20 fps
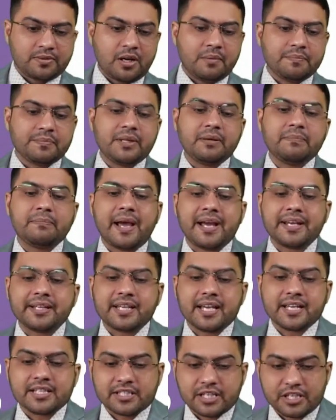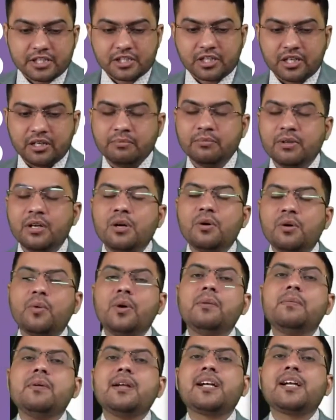from the banking system
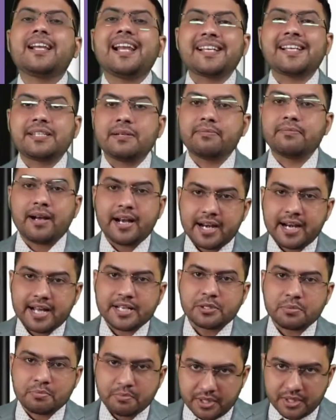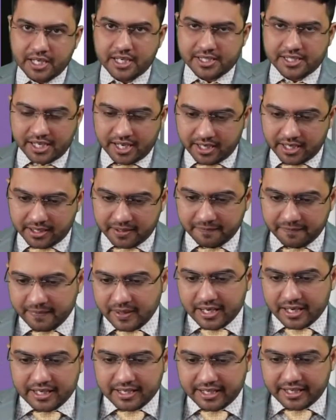will be classified as PSL.
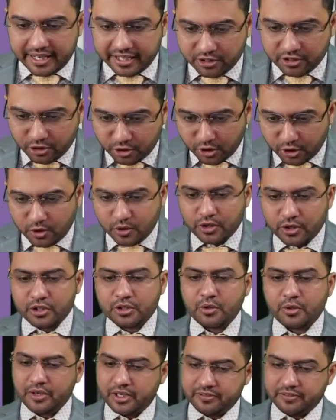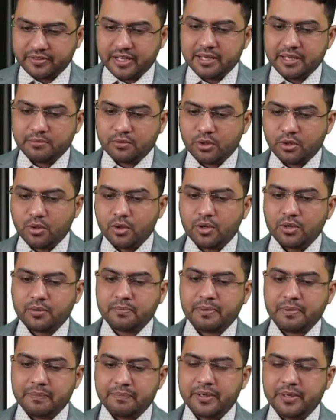10 crore, 25 crore,
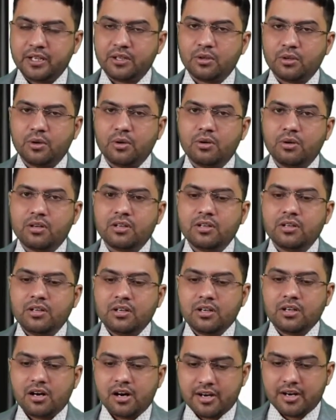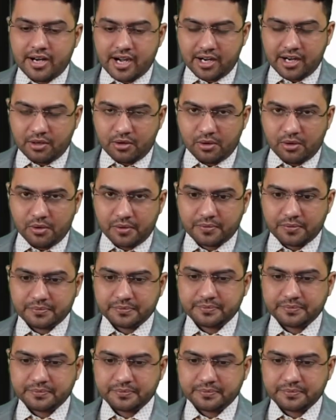50 crore, 100 crore.